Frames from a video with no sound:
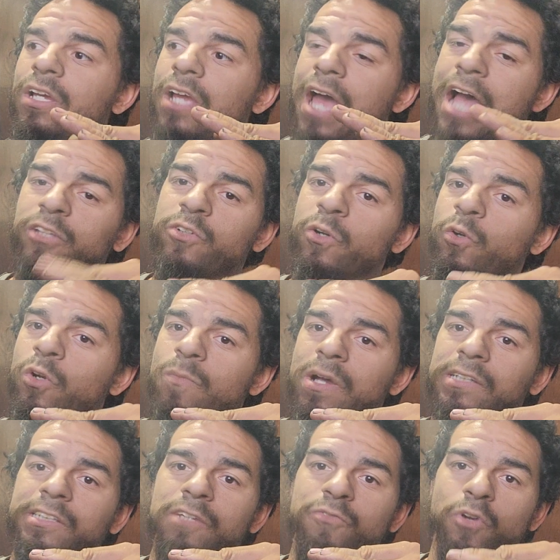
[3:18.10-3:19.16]
I try to order my
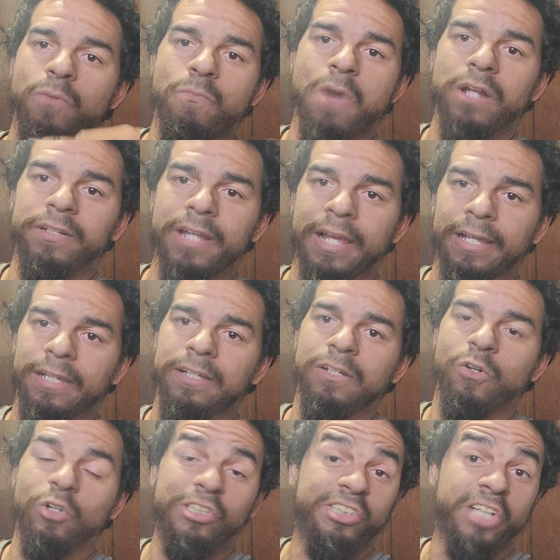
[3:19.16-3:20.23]
stuff on a Monday
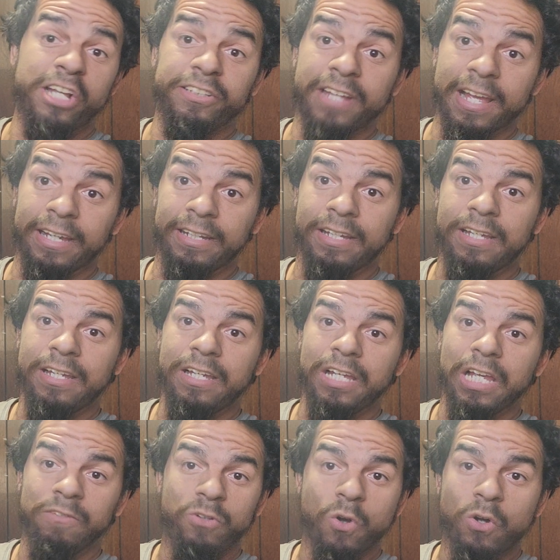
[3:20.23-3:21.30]
or Sunday.
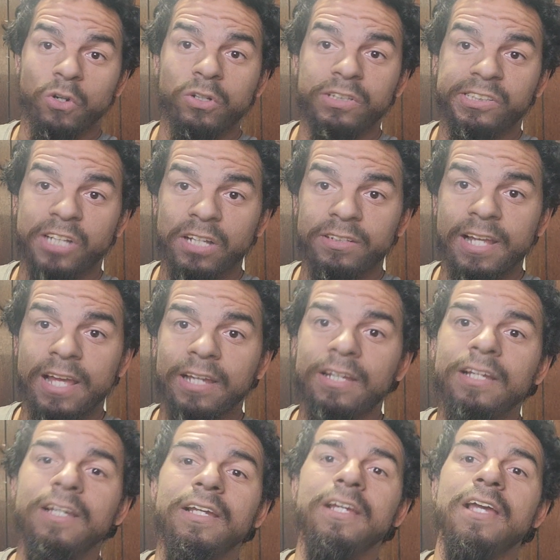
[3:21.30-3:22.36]
If you order it Sunday,
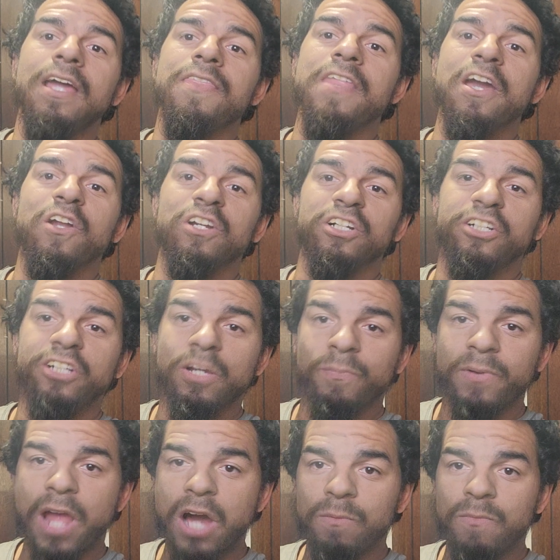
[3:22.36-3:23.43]
they're going to ship it
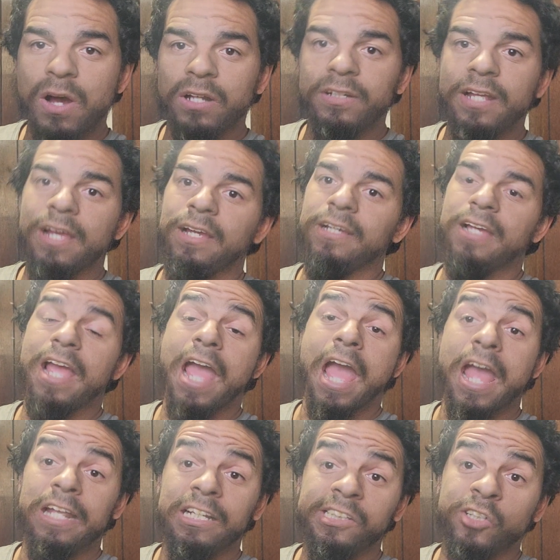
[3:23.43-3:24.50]
out Monday,
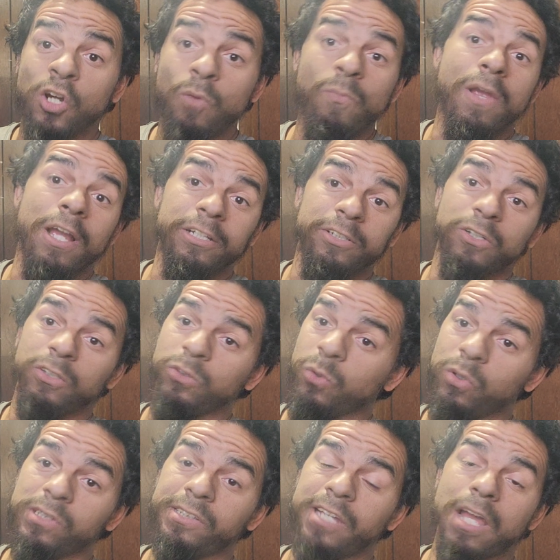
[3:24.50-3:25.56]
and it's going to be at your
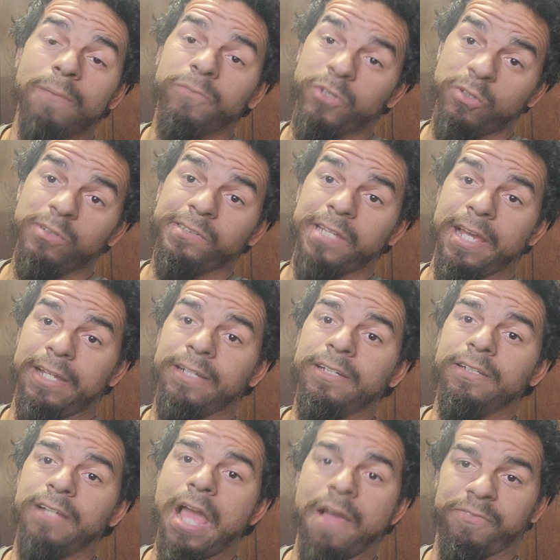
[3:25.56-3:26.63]
doorstep Tuesday,
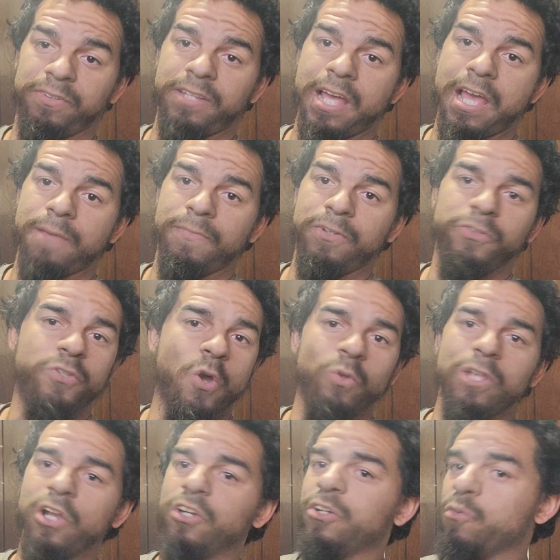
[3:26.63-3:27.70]
half the time. No
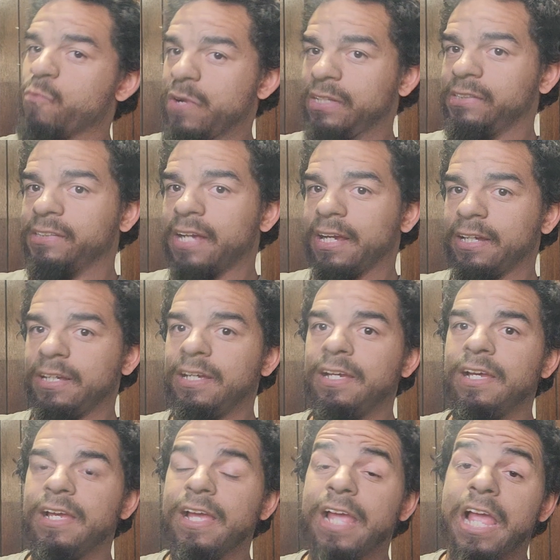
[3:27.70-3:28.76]
later than Wednesday.
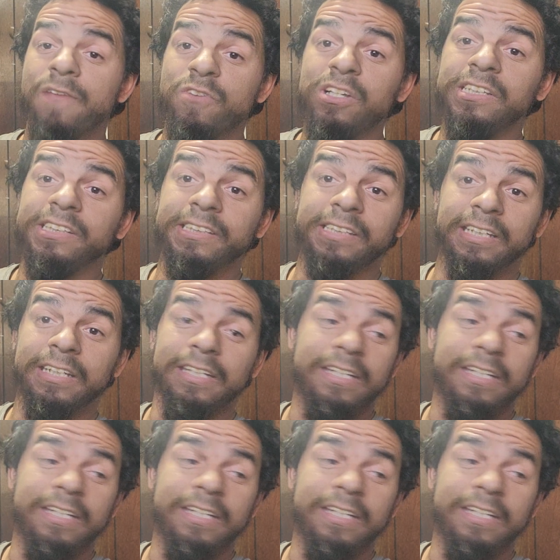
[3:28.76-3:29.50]
If it's